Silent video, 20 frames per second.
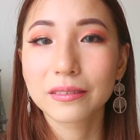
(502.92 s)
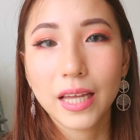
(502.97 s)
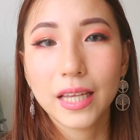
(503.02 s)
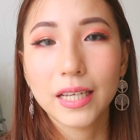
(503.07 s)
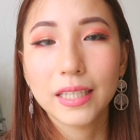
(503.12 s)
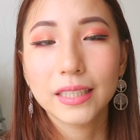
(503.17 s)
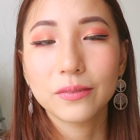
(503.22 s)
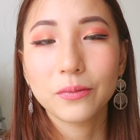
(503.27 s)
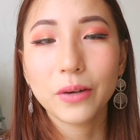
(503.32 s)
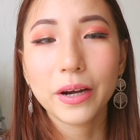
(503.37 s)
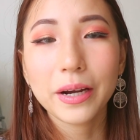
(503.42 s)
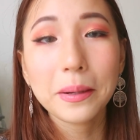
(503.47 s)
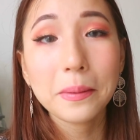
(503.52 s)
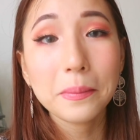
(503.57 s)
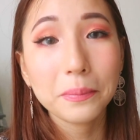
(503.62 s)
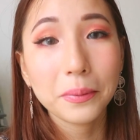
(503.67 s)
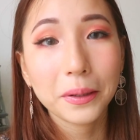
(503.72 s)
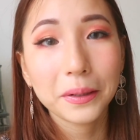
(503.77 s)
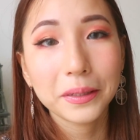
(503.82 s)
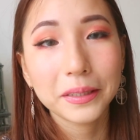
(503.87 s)
It is very
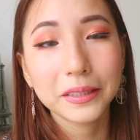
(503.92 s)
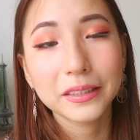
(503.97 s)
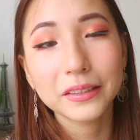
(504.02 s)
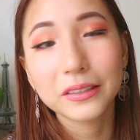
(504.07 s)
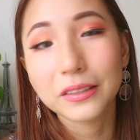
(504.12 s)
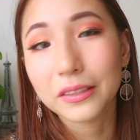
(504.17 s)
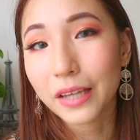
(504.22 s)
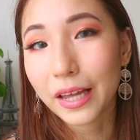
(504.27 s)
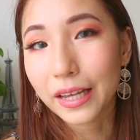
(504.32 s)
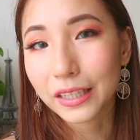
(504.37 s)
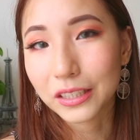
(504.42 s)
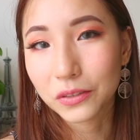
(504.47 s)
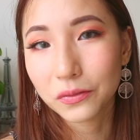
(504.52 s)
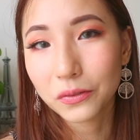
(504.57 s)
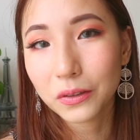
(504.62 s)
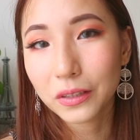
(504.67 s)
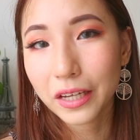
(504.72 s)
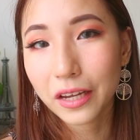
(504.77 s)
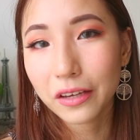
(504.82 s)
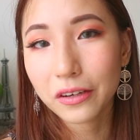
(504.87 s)
important to
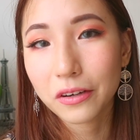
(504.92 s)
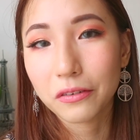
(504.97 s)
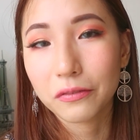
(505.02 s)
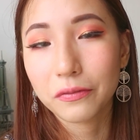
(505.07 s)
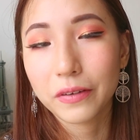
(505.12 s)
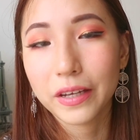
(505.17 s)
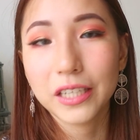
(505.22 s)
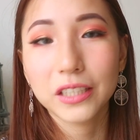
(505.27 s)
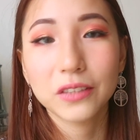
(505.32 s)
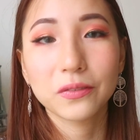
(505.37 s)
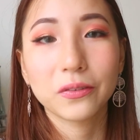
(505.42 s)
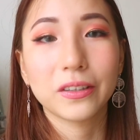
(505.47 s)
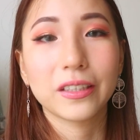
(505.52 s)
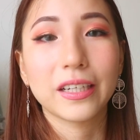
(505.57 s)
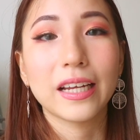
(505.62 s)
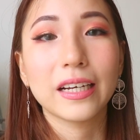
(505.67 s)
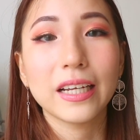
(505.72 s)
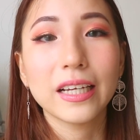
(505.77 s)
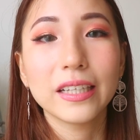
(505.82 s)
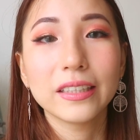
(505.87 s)
exfoliate your face for
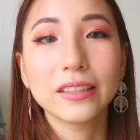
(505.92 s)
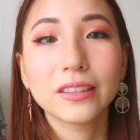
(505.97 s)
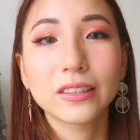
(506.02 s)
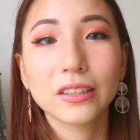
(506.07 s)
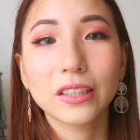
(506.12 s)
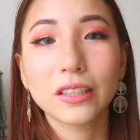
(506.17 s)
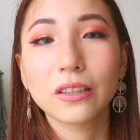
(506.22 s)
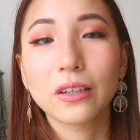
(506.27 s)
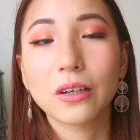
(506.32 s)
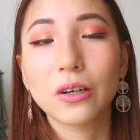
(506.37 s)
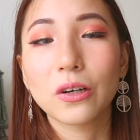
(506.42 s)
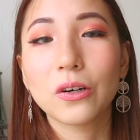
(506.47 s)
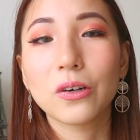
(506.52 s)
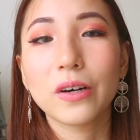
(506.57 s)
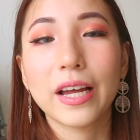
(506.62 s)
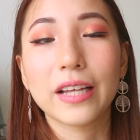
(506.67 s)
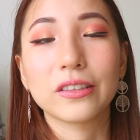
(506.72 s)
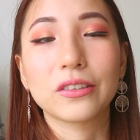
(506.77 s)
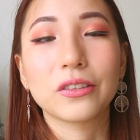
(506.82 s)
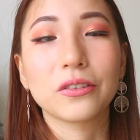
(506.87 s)
that instant glow
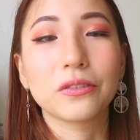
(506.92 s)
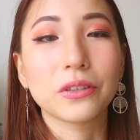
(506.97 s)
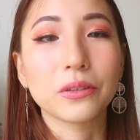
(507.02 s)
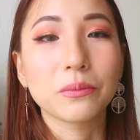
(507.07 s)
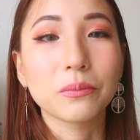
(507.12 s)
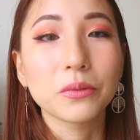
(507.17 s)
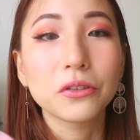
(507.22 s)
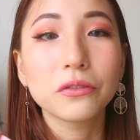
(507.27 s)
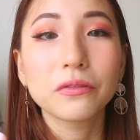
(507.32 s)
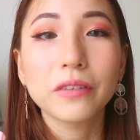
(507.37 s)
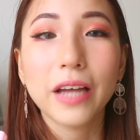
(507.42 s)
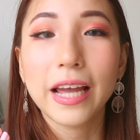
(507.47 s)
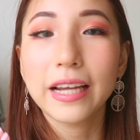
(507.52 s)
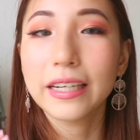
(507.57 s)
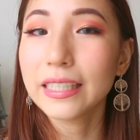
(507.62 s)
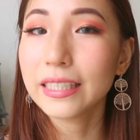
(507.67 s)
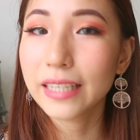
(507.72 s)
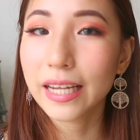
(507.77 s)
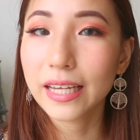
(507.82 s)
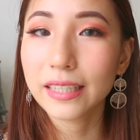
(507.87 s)
and to remove
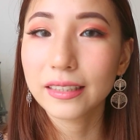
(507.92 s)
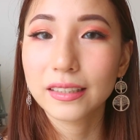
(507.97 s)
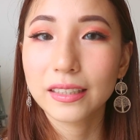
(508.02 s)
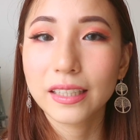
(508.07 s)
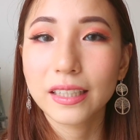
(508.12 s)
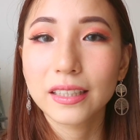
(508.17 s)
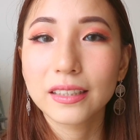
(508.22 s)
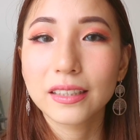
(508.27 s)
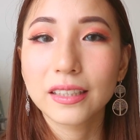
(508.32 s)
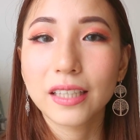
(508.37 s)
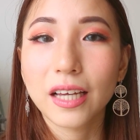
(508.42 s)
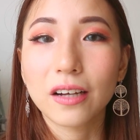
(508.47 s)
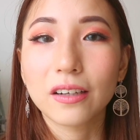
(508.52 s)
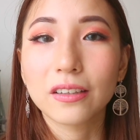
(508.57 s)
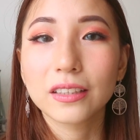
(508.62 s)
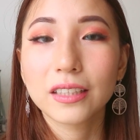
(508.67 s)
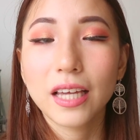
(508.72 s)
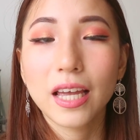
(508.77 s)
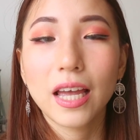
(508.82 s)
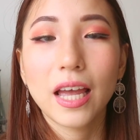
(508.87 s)
any dead skin
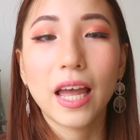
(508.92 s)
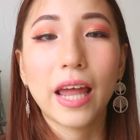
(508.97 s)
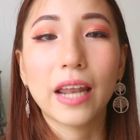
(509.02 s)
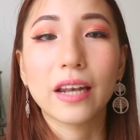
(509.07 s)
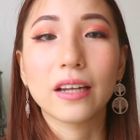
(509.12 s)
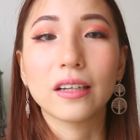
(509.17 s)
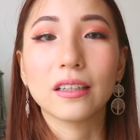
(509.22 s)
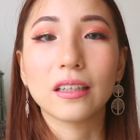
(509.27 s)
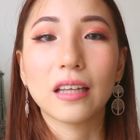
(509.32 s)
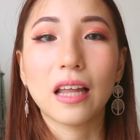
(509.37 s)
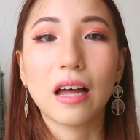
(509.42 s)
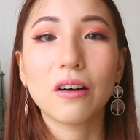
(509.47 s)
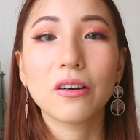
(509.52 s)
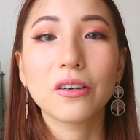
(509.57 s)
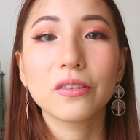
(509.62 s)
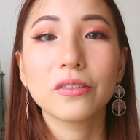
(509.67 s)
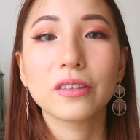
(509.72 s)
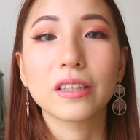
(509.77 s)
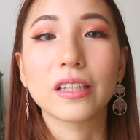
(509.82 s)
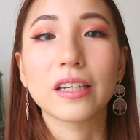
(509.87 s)
cells and
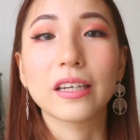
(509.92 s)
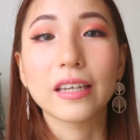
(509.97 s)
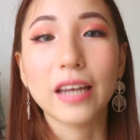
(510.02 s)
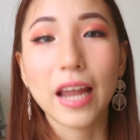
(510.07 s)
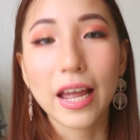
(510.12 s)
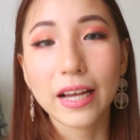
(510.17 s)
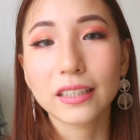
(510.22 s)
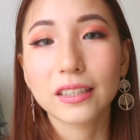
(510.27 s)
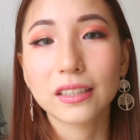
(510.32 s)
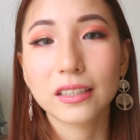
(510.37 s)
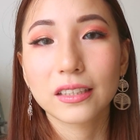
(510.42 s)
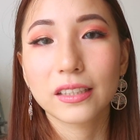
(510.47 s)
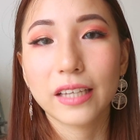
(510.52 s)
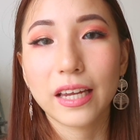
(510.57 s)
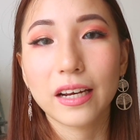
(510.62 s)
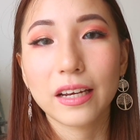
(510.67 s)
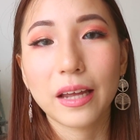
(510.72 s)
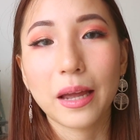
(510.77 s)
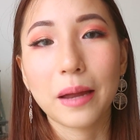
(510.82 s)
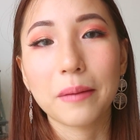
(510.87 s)
allow the next
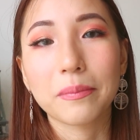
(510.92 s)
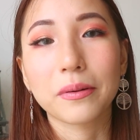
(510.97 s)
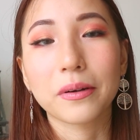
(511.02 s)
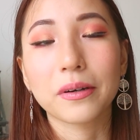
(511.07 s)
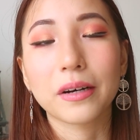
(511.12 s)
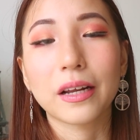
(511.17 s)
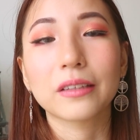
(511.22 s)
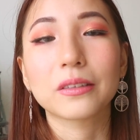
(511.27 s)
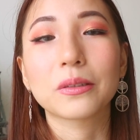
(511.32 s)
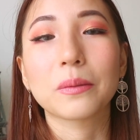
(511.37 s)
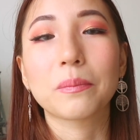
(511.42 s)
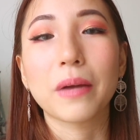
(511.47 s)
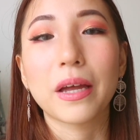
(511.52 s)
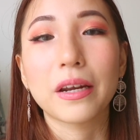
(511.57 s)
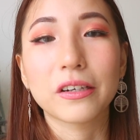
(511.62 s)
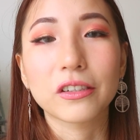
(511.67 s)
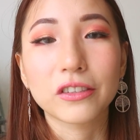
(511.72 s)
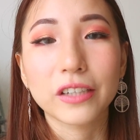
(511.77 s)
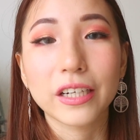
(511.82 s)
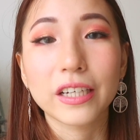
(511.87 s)
skincare product to
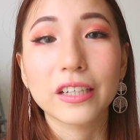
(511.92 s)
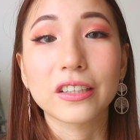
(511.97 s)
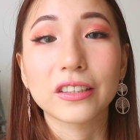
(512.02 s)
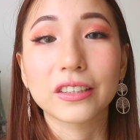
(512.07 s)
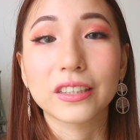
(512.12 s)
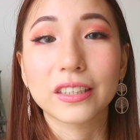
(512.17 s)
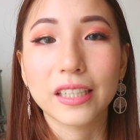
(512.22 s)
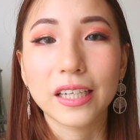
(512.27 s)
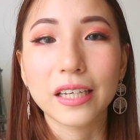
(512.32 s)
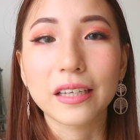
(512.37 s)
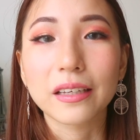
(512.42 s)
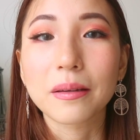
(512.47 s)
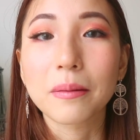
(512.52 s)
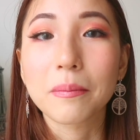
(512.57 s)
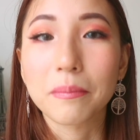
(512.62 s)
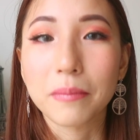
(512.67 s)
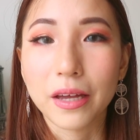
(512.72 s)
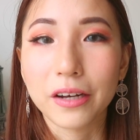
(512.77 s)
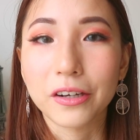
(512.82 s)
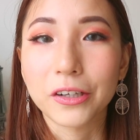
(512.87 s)
penetrate your
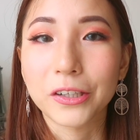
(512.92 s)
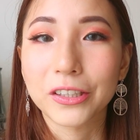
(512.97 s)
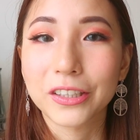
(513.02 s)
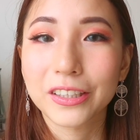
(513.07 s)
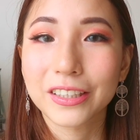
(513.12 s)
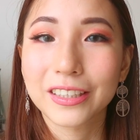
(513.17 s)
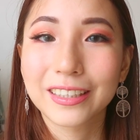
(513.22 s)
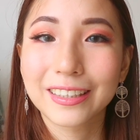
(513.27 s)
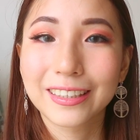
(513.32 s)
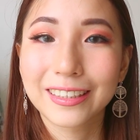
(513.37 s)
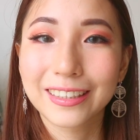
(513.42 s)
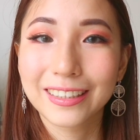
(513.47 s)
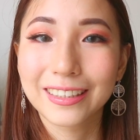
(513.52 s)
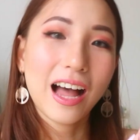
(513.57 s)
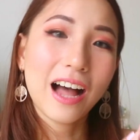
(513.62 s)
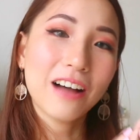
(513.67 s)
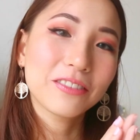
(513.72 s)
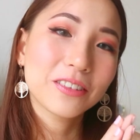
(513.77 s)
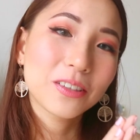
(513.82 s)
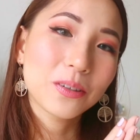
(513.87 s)
skin better.
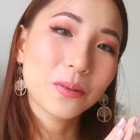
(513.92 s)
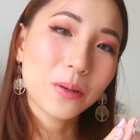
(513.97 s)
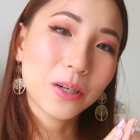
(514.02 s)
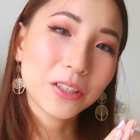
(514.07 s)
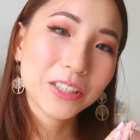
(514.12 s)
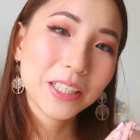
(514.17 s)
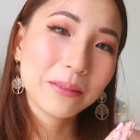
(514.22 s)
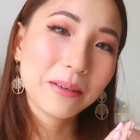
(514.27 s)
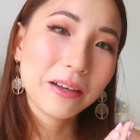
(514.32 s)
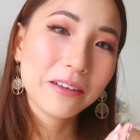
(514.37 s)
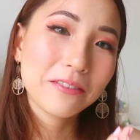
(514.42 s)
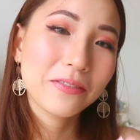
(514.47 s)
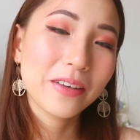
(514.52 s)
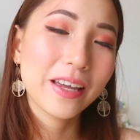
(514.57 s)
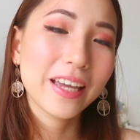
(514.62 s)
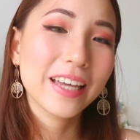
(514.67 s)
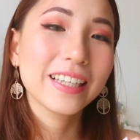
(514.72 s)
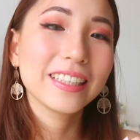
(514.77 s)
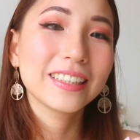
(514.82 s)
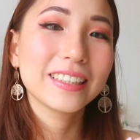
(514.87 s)
After washing my
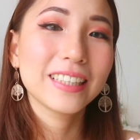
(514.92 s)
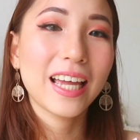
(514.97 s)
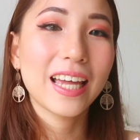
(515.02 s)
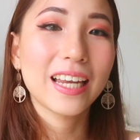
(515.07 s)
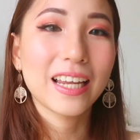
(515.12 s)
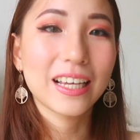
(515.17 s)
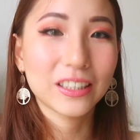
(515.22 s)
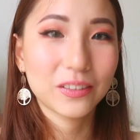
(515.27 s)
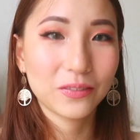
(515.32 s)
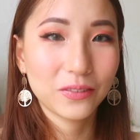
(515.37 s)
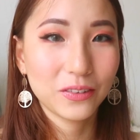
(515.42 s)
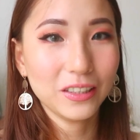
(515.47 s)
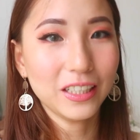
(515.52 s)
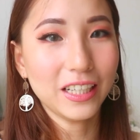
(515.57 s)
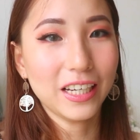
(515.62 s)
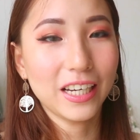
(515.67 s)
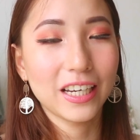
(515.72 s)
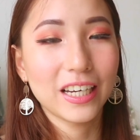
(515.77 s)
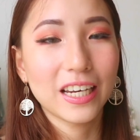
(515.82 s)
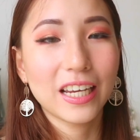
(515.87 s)
face and
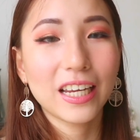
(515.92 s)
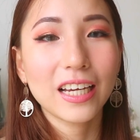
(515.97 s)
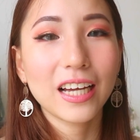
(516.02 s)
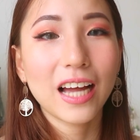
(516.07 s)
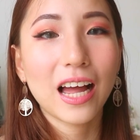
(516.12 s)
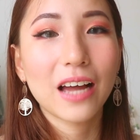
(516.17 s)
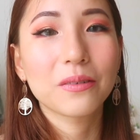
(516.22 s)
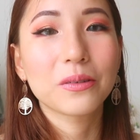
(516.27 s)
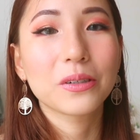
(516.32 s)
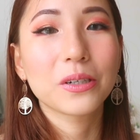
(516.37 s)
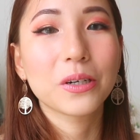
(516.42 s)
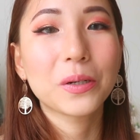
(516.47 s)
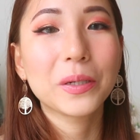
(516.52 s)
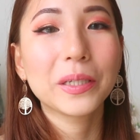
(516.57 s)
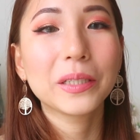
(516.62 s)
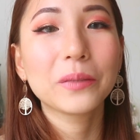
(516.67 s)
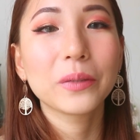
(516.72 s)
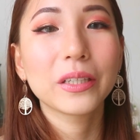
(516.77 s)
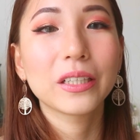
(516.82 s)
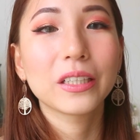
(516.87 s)
exfoliating, I will go
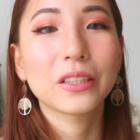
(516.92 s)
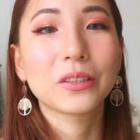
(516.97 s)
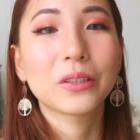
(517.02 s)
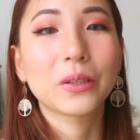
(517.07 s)
in with a